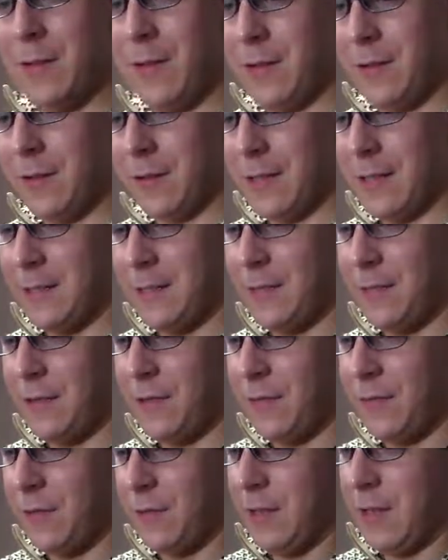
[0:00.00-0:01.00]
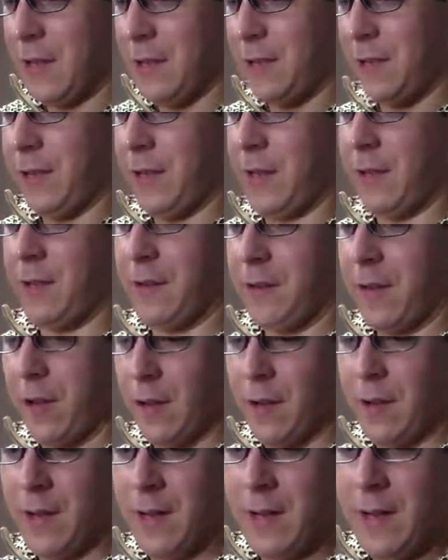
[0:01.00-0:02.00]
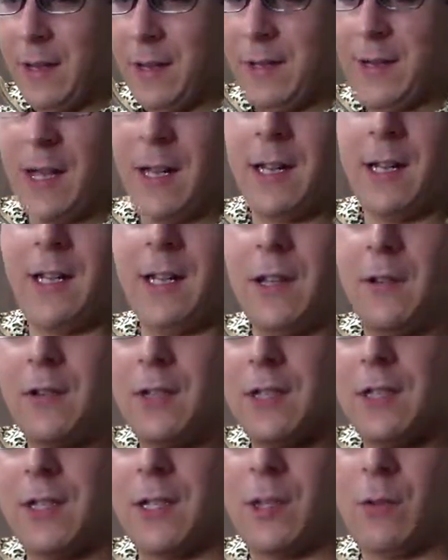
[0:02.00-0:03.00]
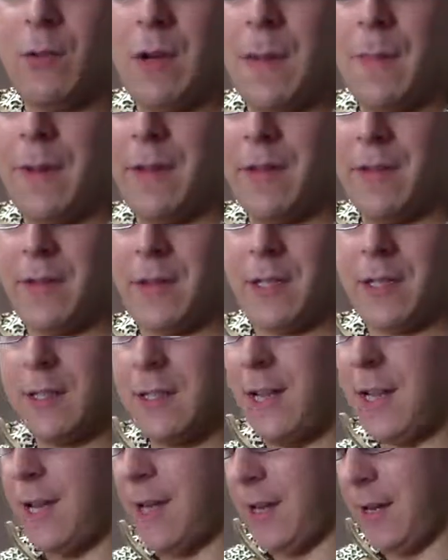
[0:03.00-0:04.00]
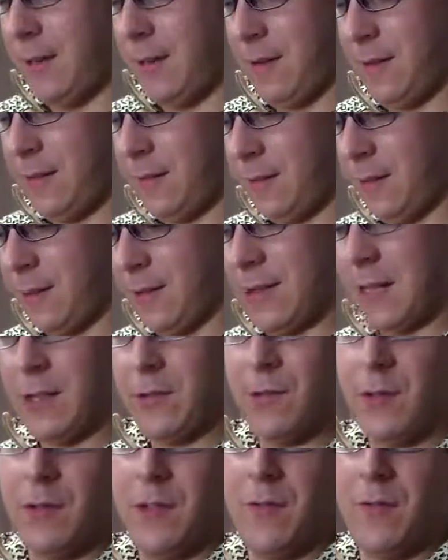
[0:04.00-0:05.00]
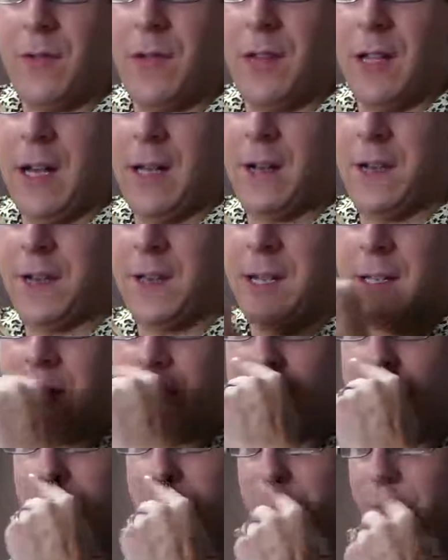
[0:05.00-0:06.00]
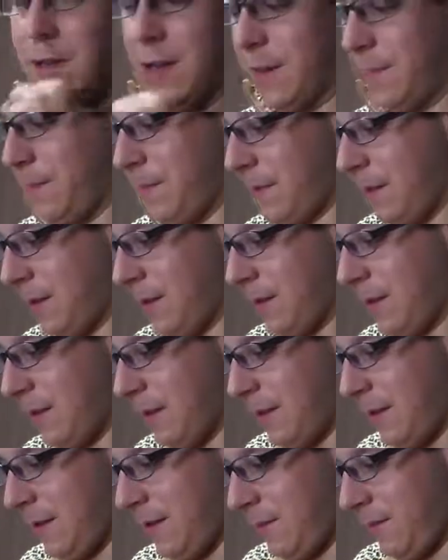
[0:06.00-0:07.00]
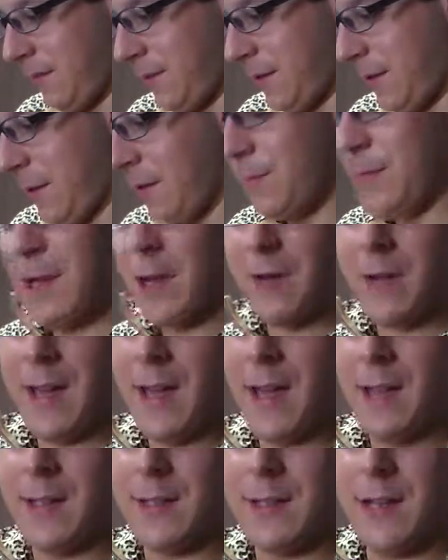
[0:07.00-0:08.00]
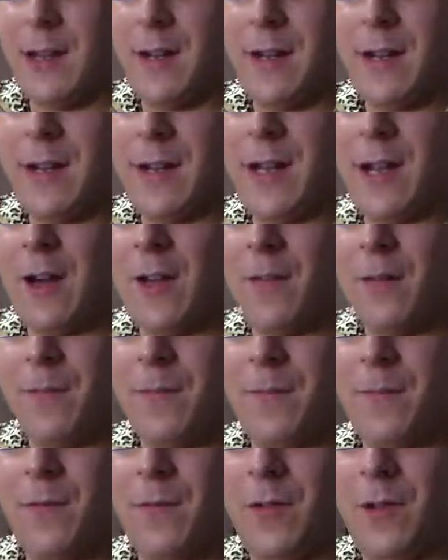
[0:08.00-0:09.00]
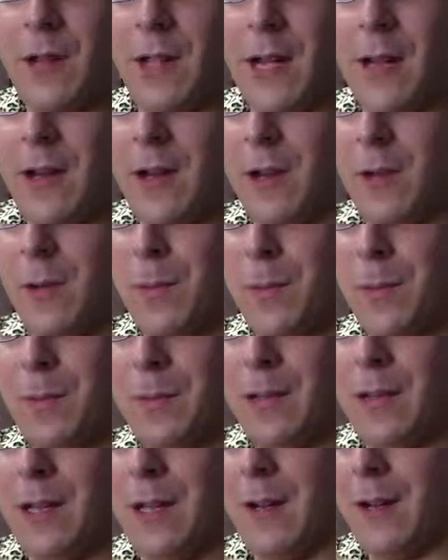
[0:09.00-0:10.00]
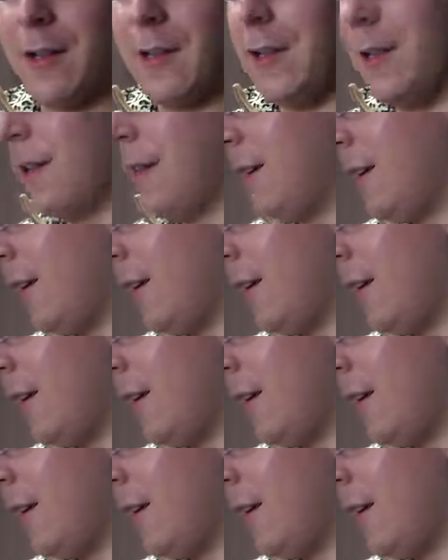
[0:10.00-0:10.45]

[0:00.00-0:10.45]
well, you don't get to do the full auto thing, although technically it was just a swap out of the slide, because that's where the full auto is designated from you'd be okay. So there you go. Full auto, lock,